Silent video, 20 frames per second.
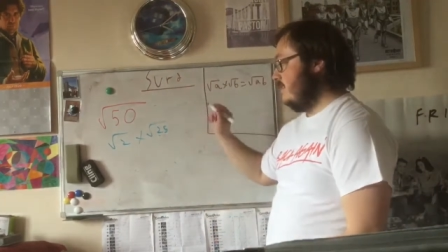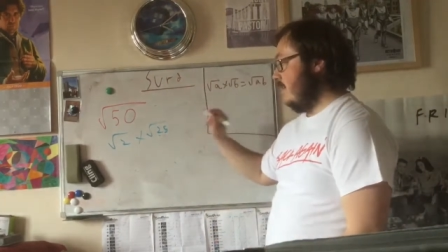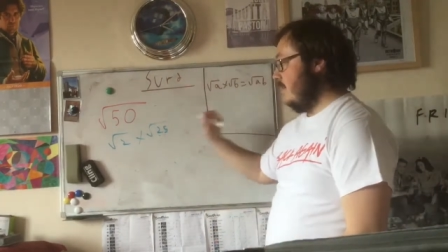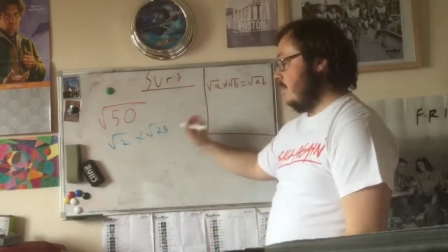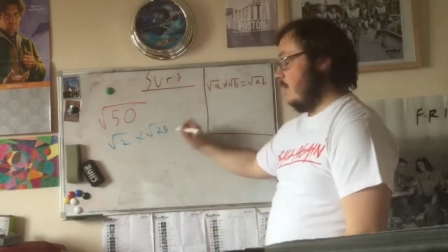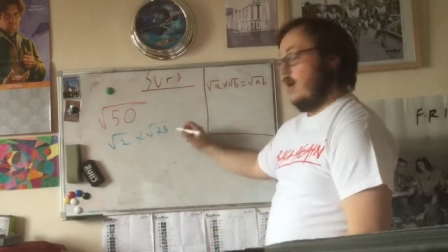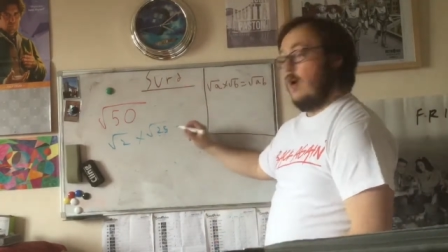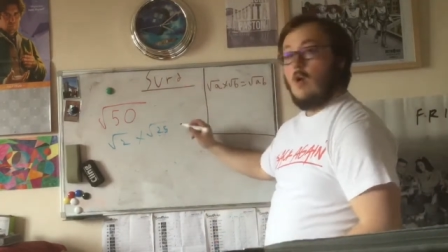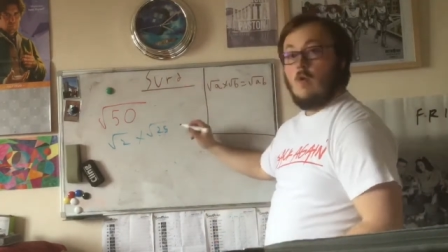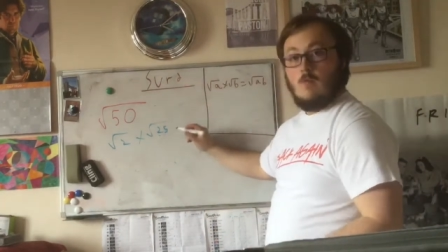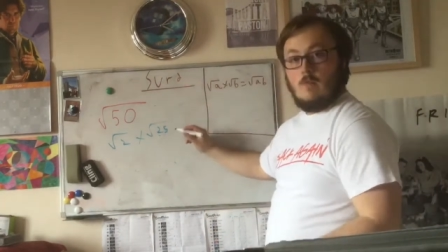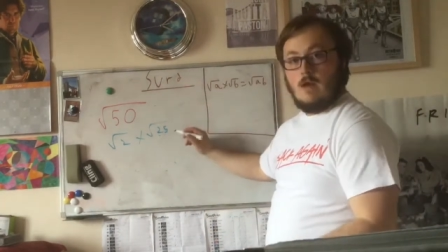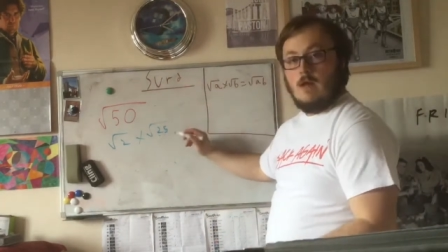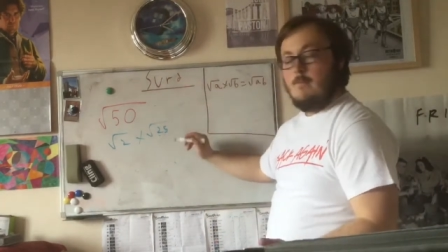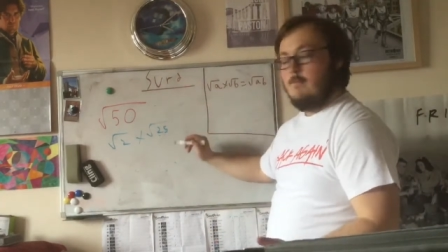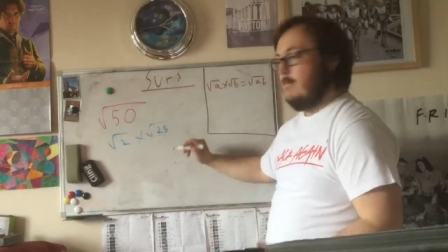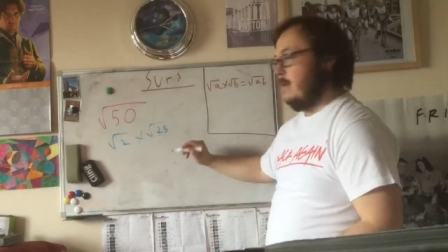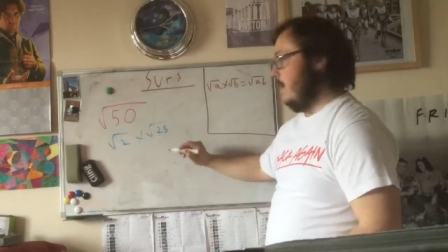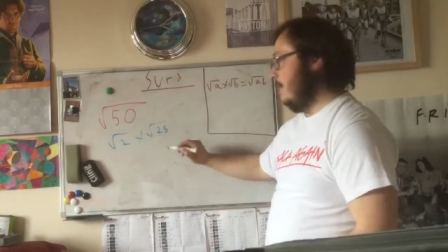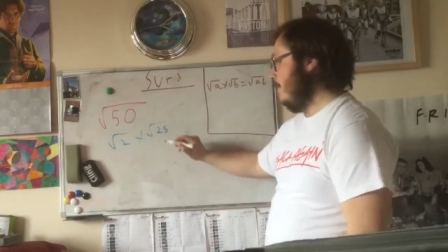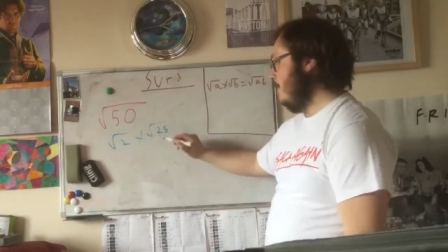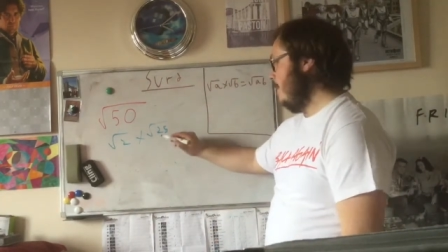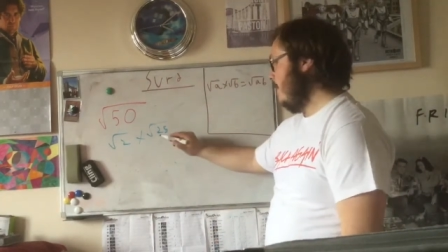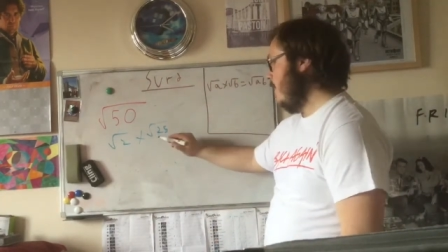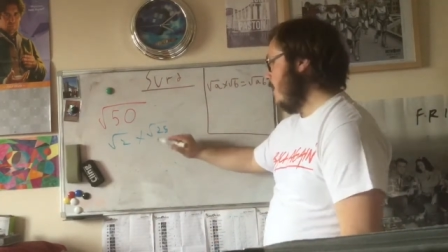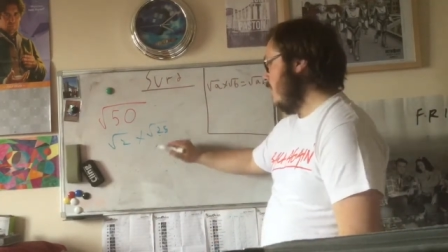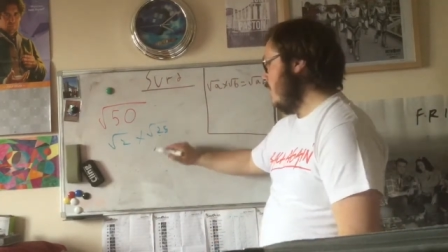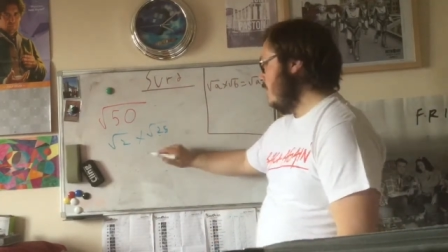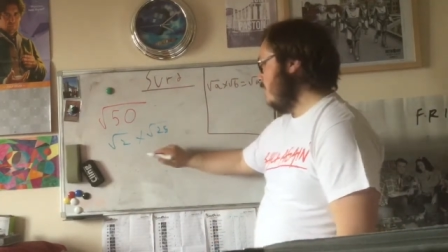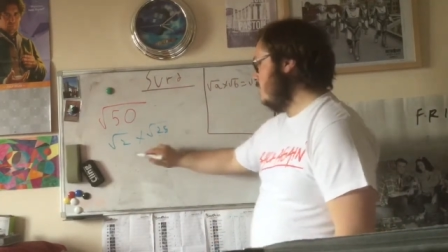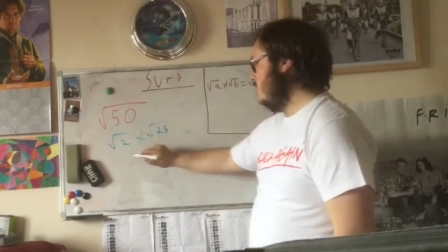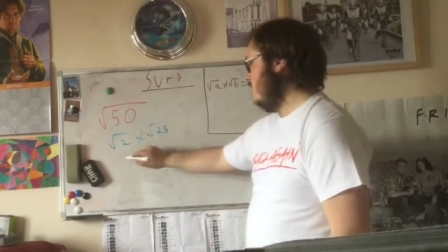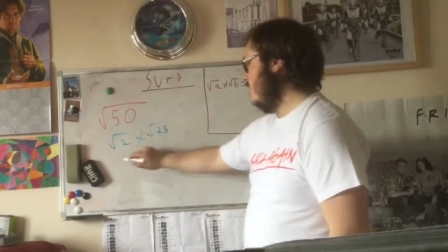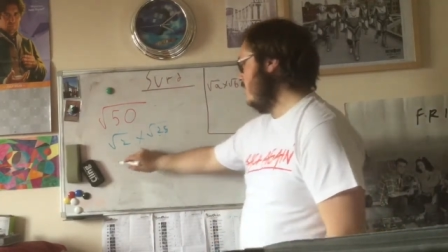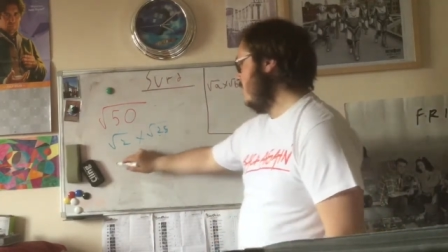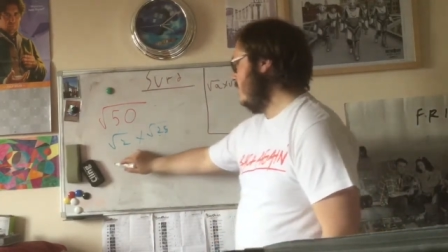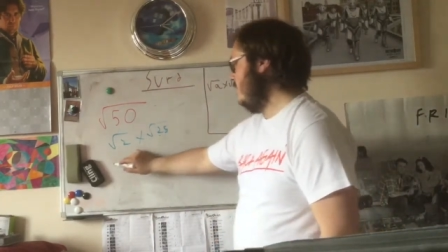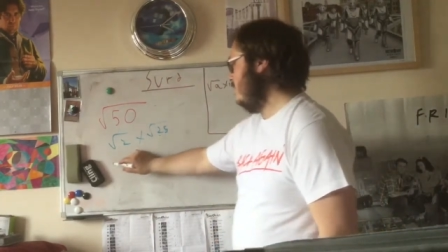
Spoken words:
a whole number. So that's